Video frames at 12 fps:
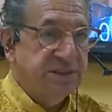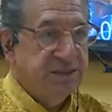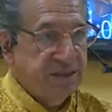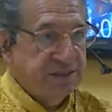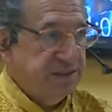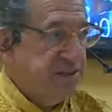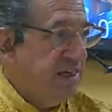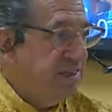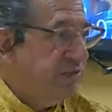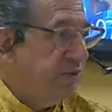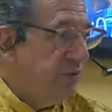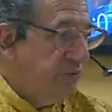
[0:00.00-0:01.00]
diseases,
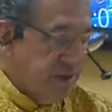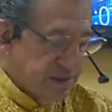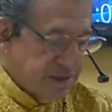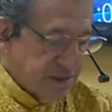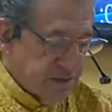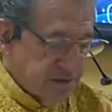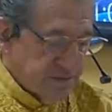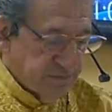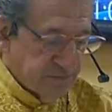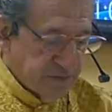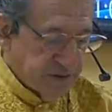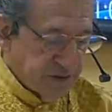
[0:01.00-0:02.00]
as we already said.
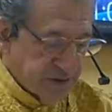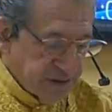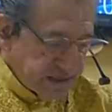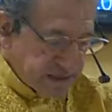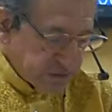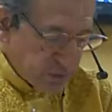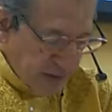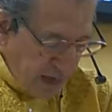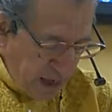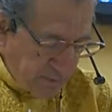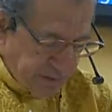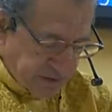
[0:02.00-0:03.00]
So this is what
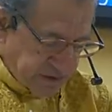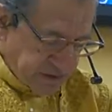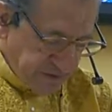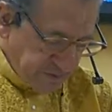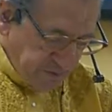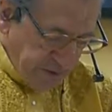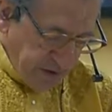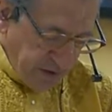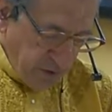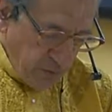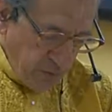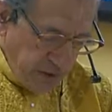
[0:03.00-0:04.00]
happens
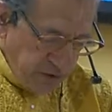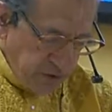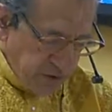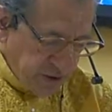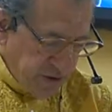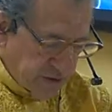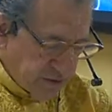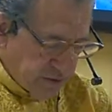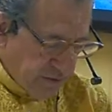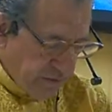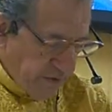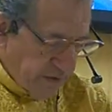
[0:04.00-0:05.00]
when you
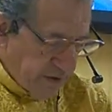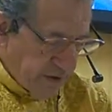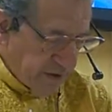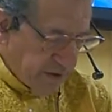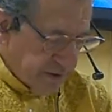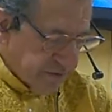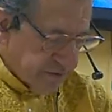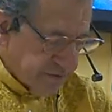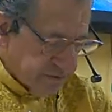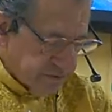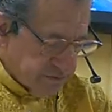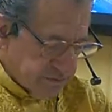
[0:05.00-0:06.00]
can
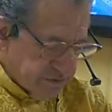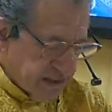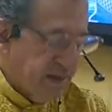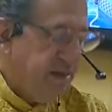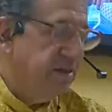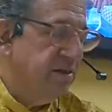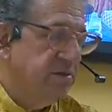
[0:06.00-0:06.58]
take